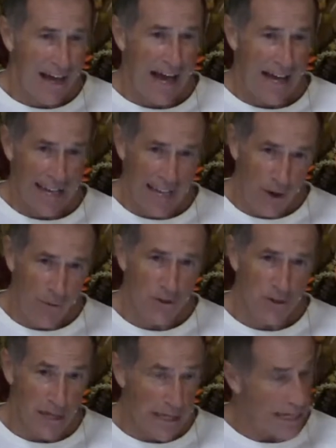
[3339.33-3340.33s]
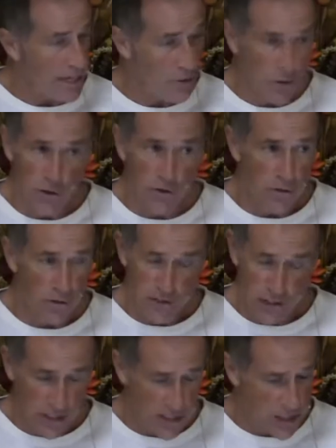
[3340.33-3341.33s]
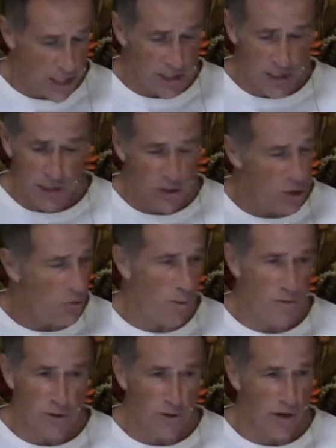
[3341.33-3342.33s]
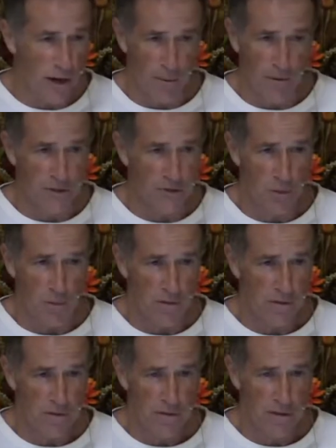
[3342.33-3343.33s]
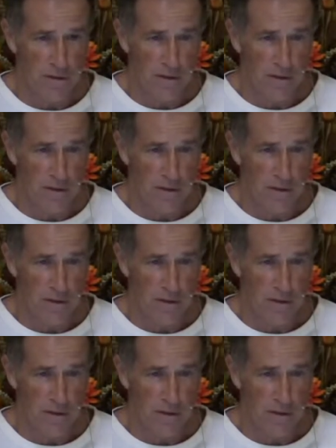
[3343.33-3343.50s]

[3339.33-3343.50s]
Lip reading: had held this, and he knew, Jesus knew what was going on with this woman,